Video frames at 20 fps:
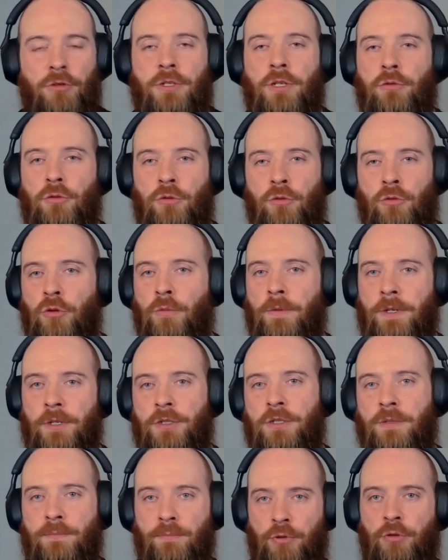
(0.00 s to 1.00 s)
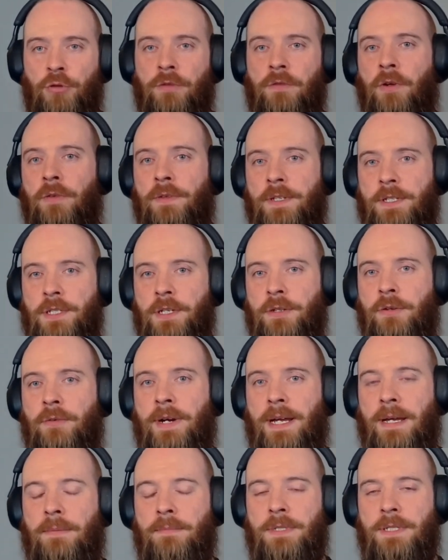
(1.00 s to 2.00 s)
how you can go in to prove all these other
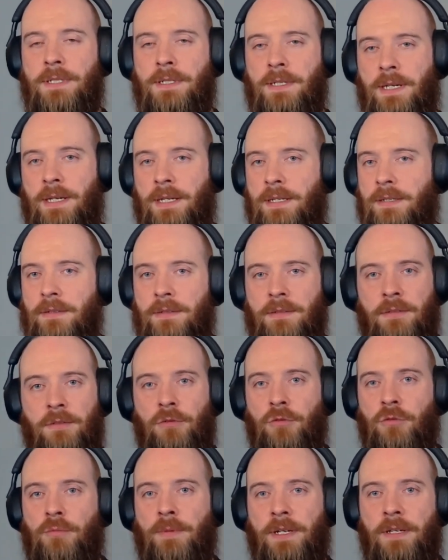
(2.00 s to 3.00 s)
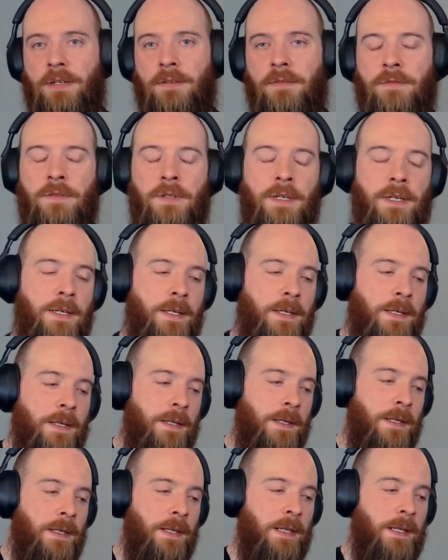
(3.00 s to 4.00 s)
apps, and you might have
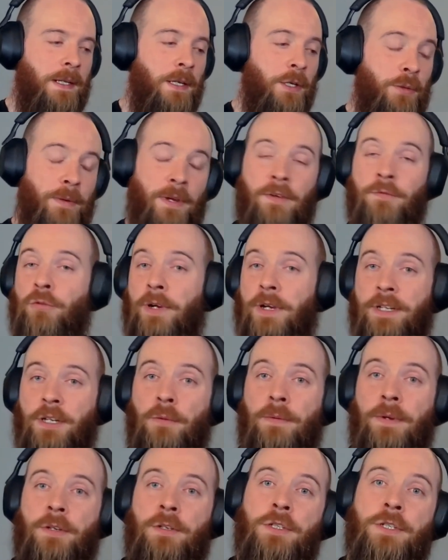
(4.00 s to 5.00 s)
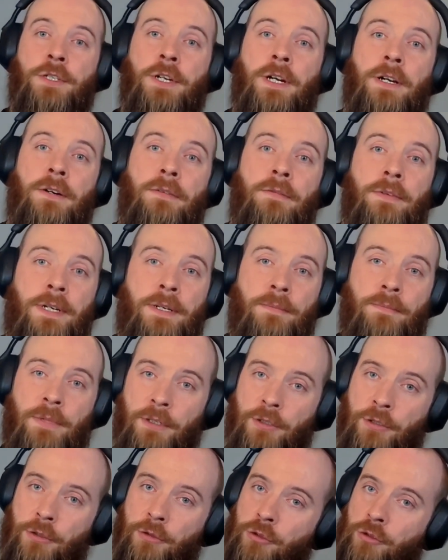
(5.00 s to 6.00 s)
no idea where to start, right?
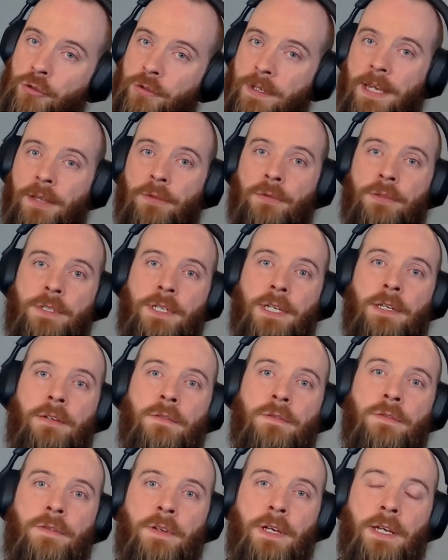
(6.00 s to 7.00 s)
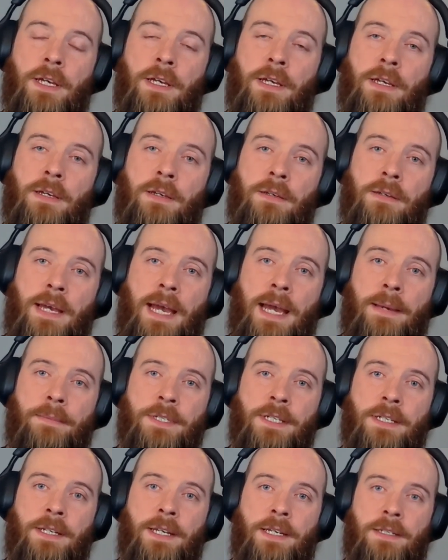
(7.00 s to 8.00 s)
But as soon as you get those kind of
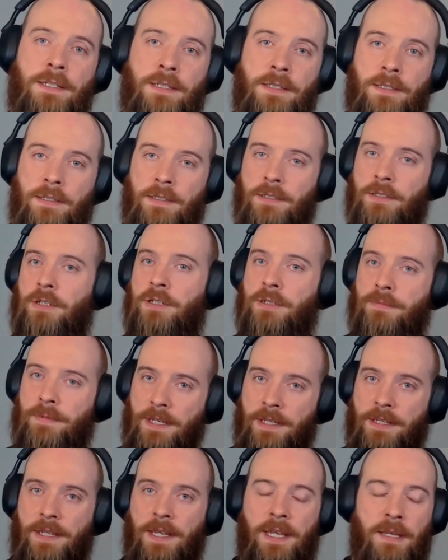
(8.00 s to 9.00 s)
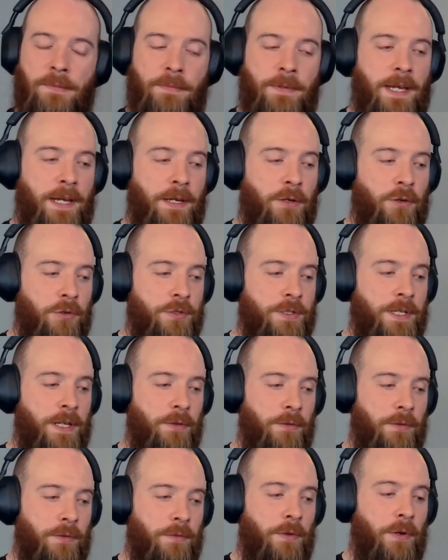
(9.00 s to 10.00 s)
apps connected and it starts making the API calls
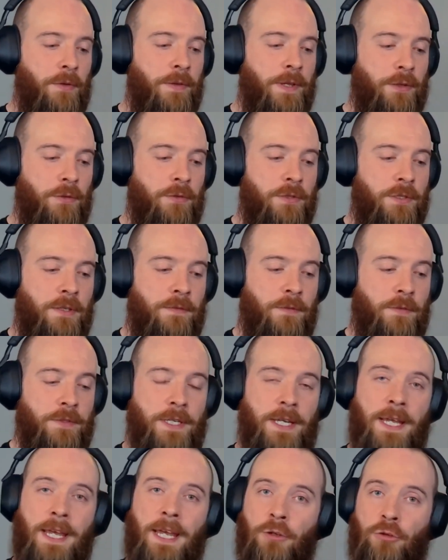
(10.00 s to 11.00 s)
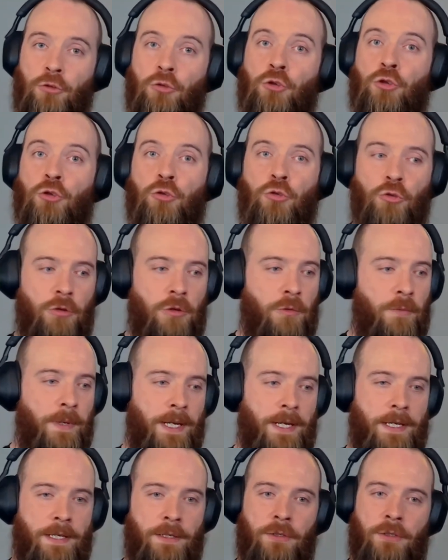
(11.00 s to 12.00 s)
and all that good stuff, it'll say, hey, you should go away
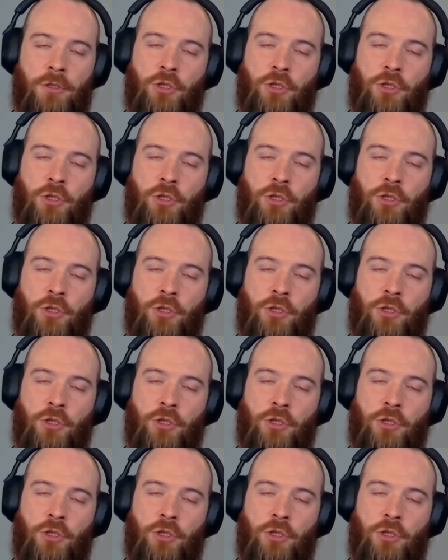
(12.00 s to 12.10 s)
and